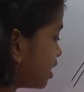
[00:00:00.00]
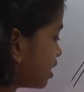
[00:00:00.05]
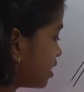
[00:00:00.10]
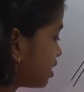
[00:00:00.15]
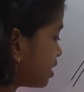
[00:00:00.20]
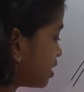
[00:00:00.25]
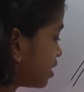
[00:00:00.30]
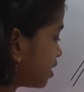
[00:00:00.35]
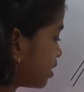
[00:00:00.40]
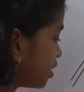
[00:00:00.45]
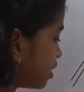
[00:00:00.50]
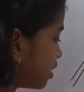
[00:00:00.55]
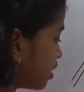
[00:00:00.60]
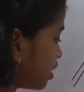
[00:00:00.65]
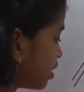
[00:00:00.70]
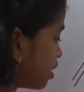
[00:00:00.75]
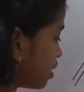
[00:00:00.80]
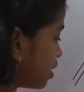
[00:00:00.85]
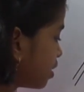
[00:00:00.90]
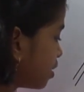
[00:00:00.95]
is
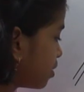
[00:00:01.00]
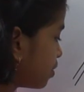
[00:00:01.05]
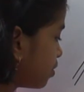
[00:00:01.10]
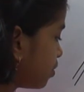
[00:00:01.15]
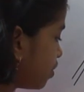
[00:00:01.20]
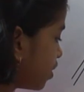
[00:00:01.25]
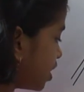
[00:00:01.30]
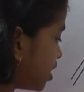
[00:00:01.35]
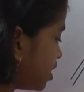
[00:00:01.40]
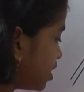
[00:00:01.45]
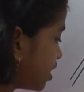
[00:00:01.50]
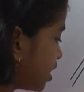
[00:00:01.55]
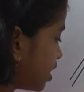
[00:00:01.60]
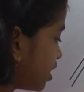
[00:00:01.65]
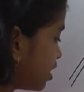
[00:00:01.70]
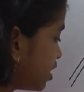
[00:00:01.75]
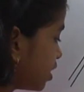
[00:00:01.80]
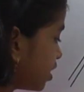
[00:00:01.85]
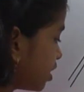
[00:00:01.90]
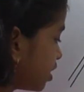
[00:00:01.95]

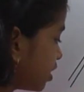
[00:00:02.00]
fitted.